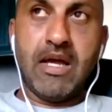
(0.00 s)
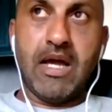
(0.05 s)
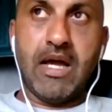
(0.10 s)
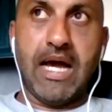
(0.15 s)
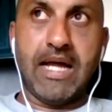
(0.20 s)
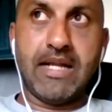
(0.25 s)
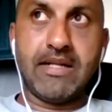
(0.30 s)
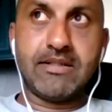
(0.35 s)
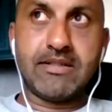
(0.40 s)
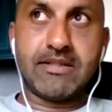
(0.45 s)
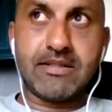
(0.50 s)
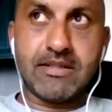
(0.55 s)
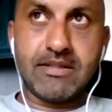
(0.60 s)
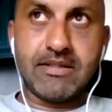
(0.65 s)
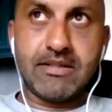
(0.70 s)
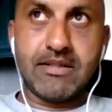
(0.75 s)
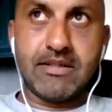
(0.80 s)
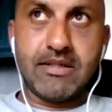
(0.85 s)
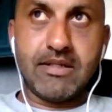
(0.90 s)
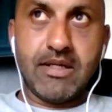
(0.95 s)
And
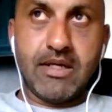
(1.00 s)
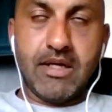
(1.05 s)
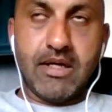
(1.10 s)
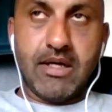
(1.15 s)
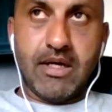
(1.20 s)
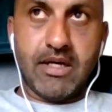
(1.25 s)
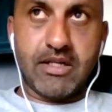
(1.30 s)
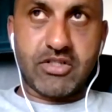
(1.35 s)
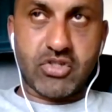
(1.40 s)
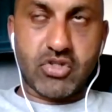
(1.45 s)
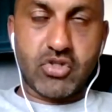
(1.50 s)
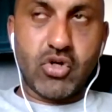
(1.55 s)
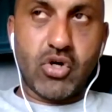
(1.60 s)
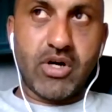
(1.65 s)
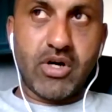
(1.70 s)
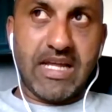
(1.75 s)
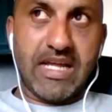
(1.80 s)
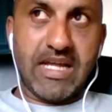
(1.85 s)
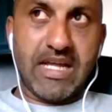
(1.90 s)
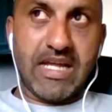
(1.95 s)
a
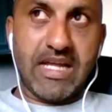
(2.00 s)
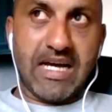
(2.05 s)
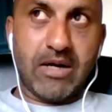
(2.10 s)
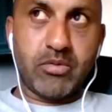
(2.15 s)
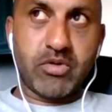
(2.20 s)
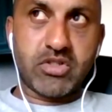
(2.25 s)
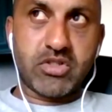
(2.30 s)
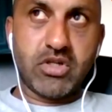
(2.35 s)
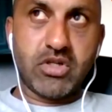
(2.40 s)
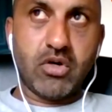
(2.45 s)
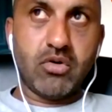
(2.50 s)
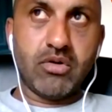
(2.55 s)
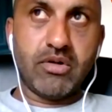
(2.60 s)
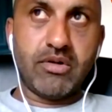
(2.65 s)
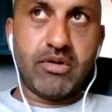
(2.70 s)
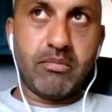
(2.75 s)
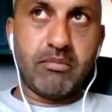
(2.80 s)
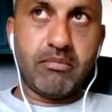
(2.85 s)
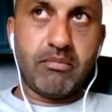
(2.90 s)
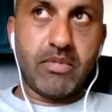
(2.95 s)
story that I was
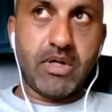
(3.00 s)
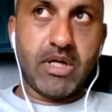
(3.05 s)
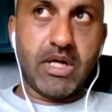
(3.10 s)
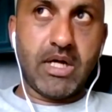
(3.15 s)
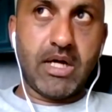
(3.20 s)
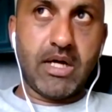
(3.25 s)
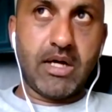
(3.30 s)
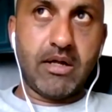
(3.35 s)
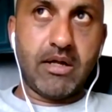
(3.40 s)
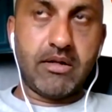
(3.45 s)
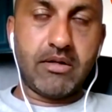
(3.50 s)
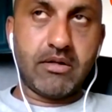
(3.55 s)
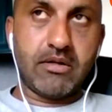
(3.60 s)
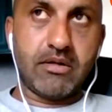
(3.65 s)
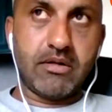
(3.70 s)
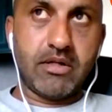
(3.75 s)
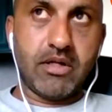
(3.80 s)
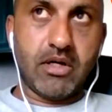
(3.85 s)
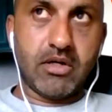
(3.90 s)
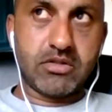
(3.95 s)
told
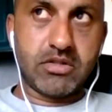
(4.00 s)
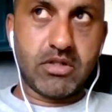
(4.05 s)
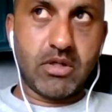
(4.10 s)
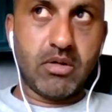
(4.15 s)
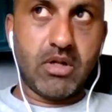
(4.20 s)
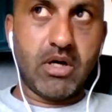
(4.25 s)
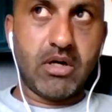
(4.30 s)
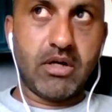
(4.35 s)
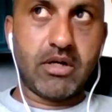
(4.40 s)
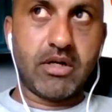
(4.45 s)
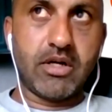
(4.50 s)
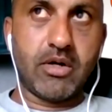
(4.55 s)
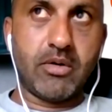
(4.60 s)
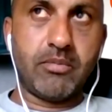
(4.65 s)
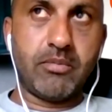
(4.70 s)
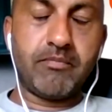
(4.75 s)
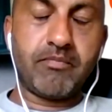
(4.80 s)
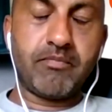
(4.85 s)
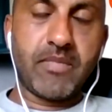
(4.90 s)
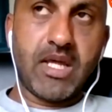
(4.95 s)
not so long ago,
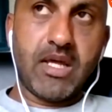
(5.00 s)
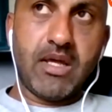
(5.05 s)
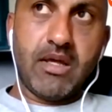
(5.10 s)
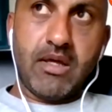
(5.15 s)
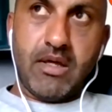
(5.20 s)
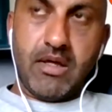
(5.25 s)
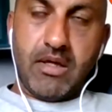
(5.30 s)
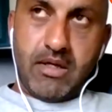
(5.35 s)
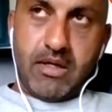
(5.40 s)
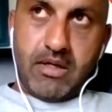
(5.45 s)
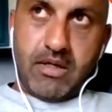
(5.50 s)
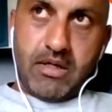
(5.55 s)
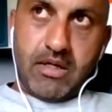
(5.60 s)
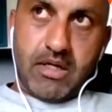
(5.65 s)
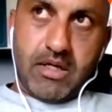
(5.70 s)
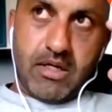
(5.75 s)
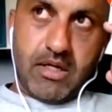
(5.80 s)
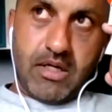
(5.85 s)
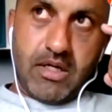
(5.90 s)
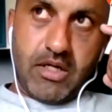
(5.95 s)

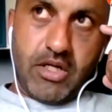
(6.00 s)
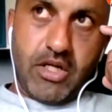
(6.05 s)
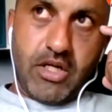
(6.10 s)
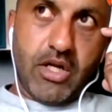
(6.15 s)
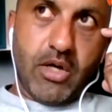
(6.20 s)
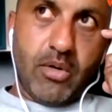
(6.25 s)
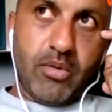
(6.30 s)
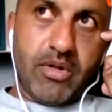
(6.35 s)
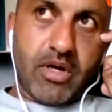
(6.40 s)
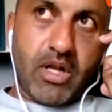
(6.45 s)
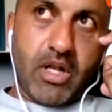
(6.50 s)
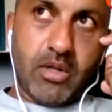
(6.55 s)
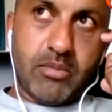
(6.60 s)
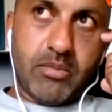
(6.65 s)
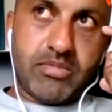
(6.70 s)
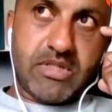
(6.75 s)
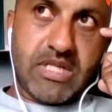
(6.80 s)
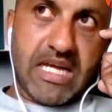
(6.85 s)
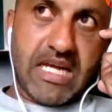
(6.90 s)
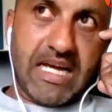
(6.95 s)
that
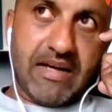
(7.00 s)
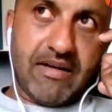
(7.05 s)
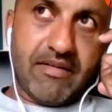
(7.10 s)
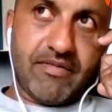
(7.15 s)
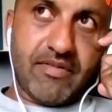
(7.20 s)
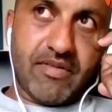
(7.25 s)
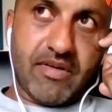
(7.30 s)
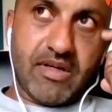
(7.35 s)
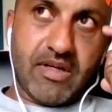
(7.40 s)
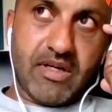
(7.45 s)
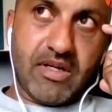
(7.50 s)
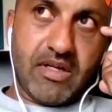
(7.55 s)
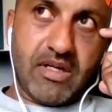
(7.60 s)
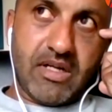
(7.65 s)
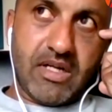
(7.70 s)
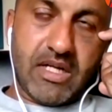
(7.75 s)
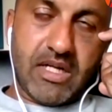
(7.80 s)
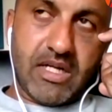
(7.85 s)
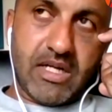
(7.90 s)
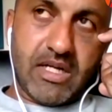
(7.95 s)
clubs have
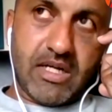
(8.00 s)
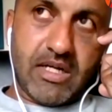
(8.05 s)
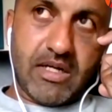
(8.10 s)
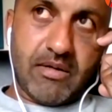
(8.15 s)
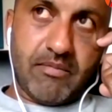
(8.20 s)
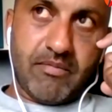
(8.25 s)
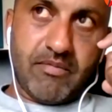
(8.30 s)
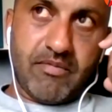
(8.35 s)
the